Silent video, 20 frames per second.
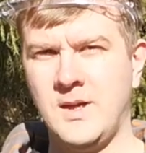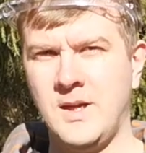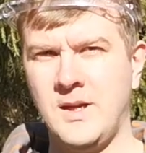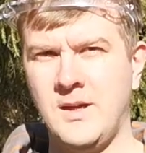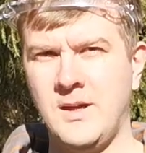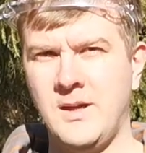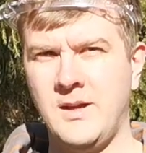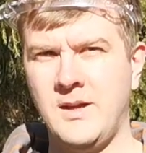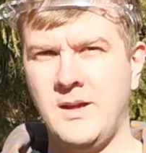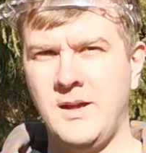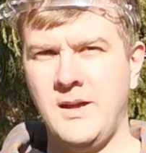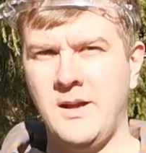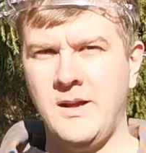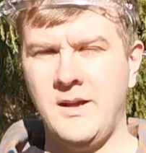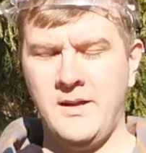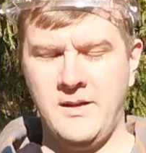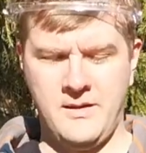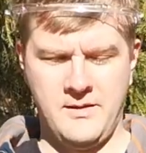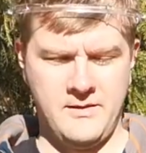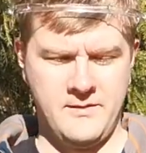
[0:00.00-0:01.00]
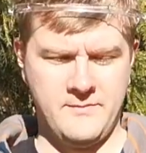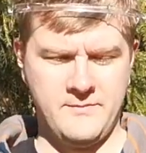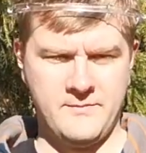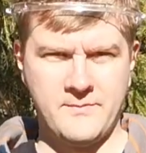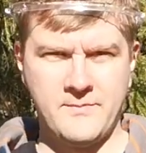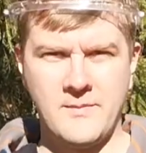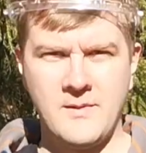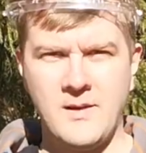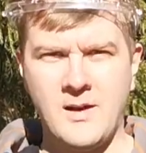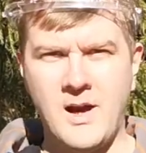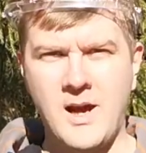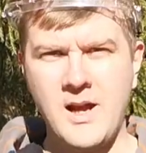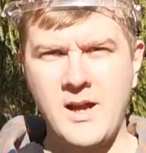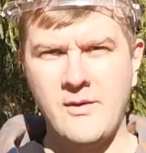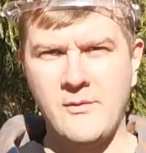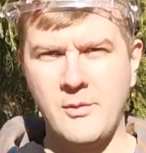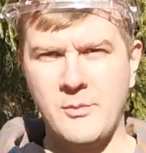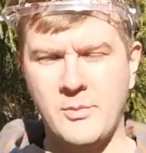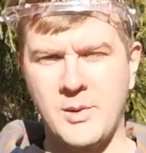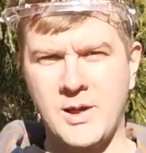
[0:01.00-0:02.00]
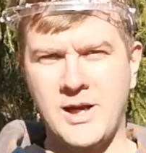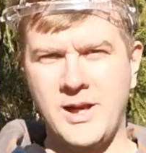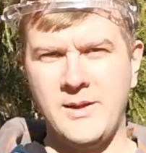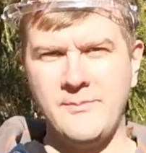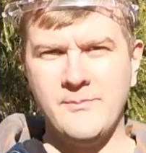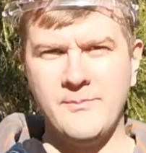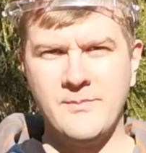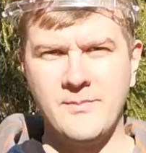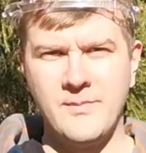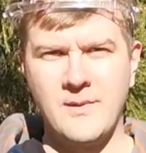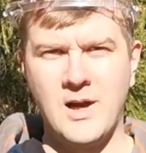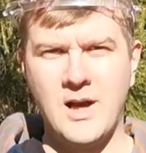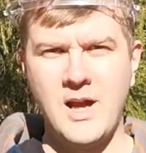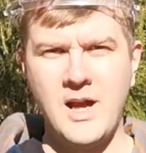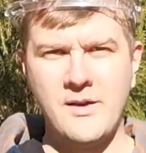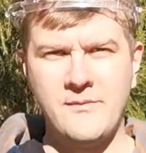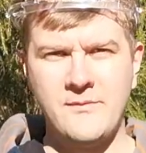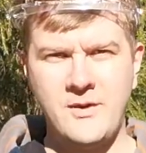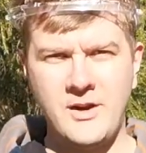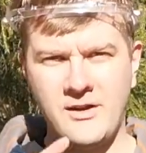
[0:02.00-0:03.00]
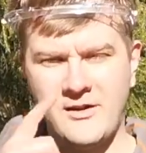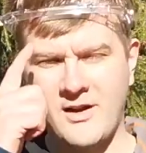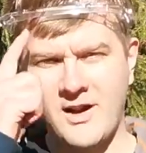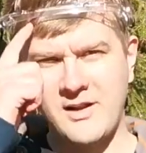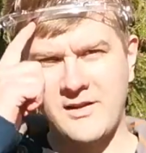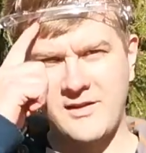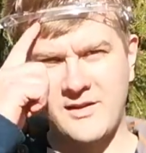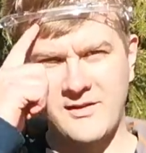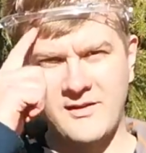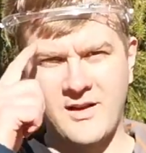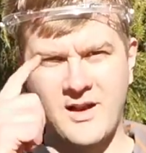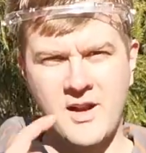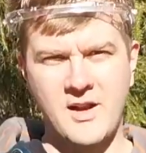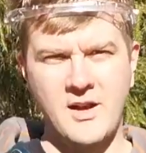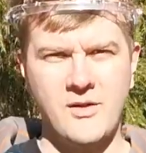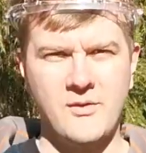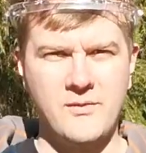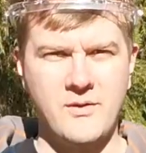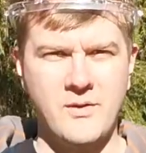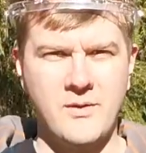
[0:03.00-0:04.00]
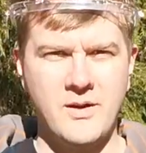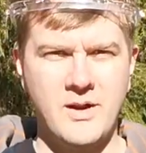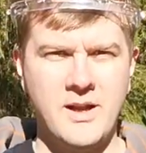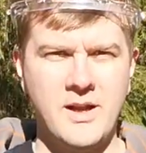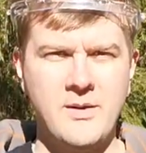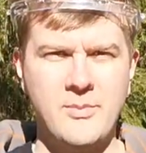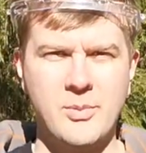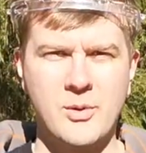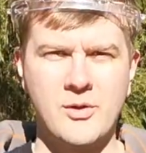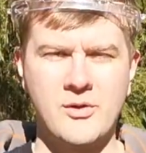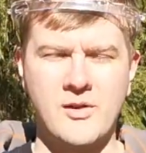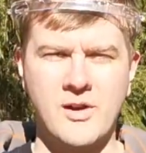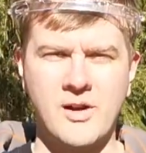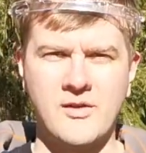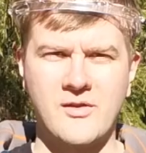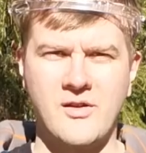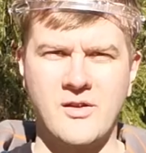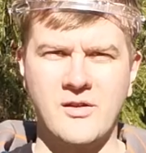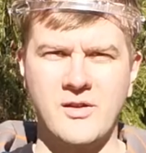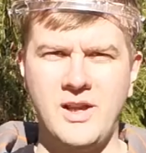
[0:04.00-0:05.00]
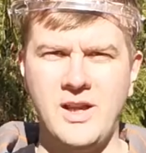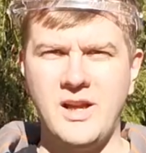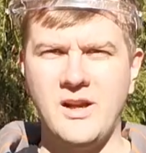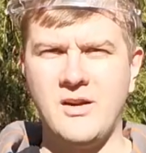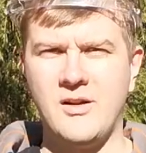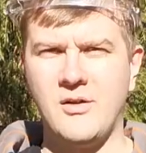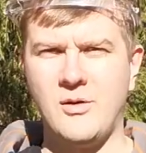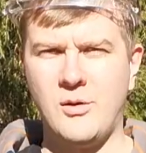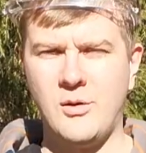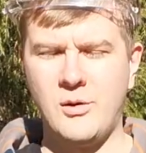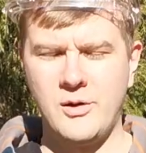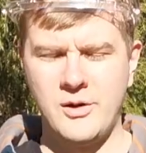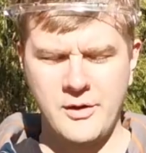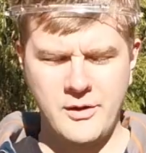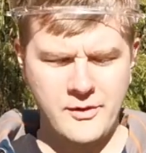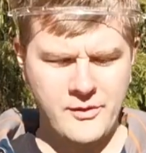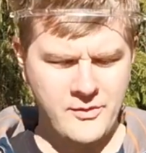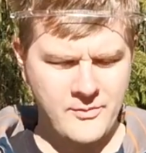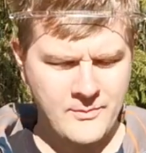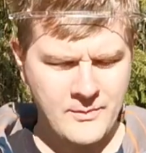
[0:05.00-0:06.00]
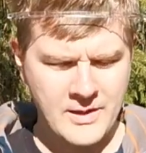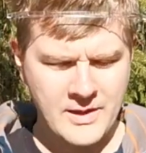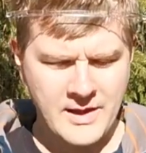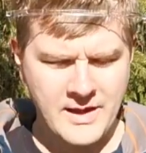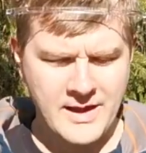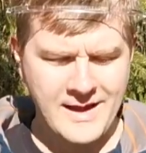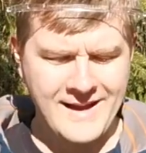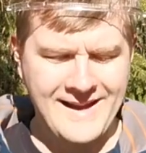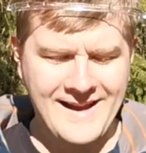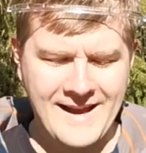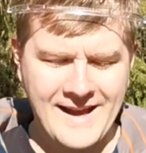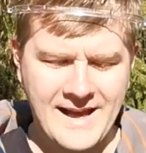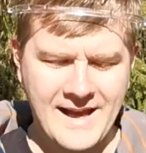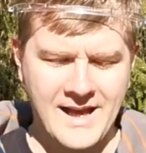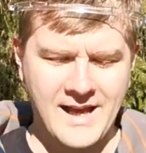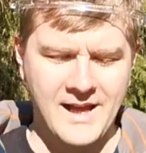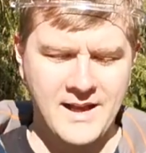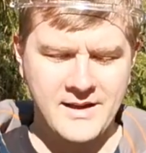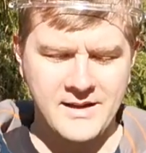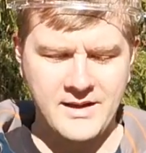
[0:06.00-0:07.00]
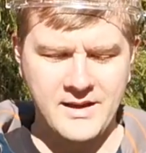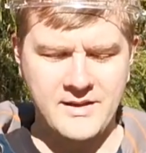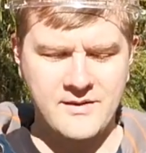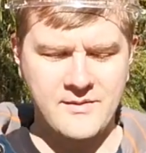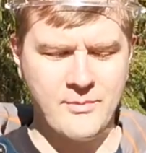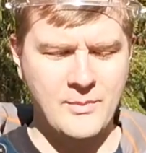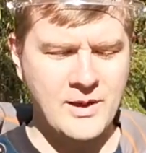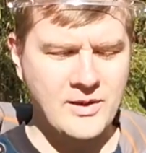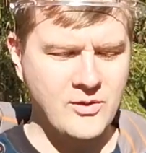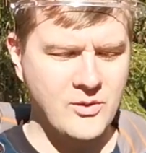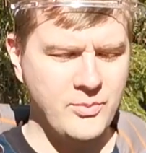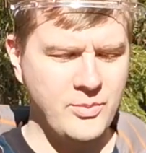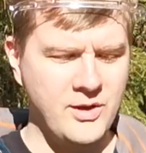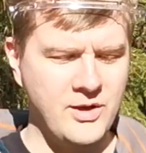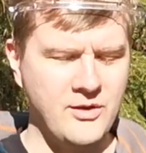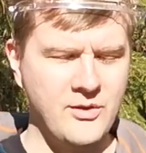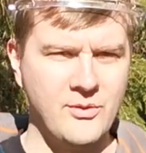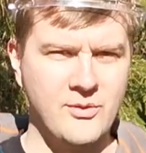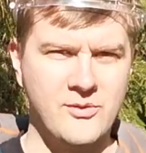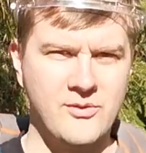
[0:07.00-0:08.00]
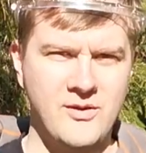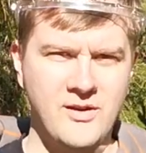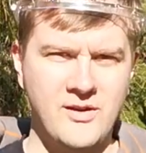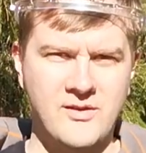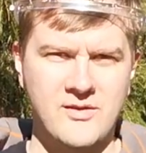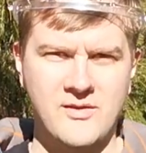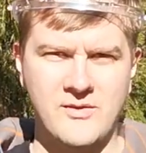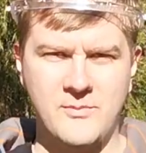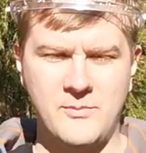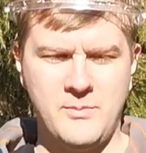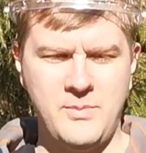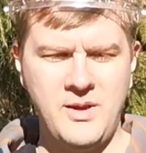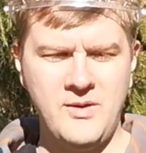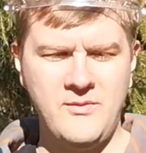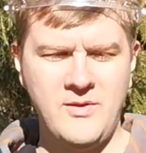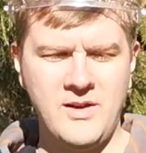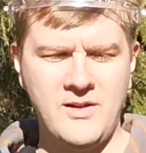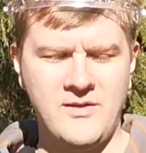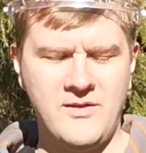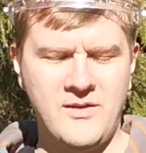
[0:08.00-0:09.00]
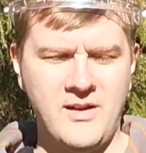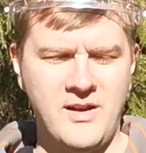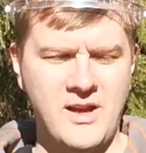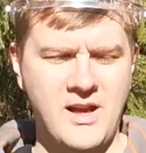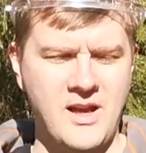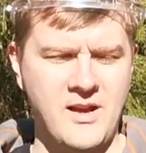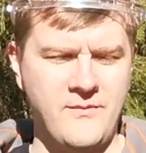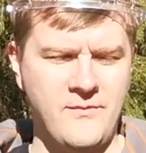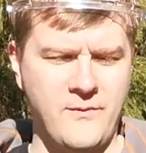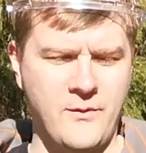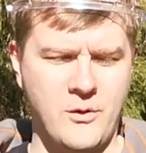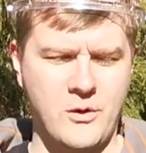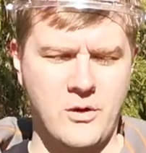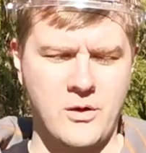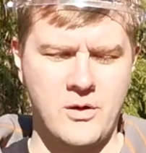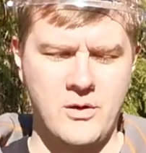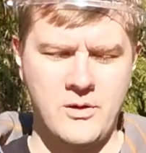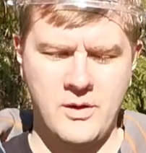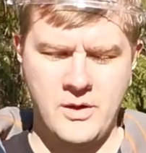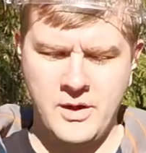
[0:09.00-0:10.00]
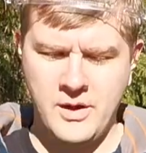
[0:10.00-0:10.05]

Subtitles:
Hi everybody, I have designed this kind of head protection gear holders, and it's meant to be used this PVC A4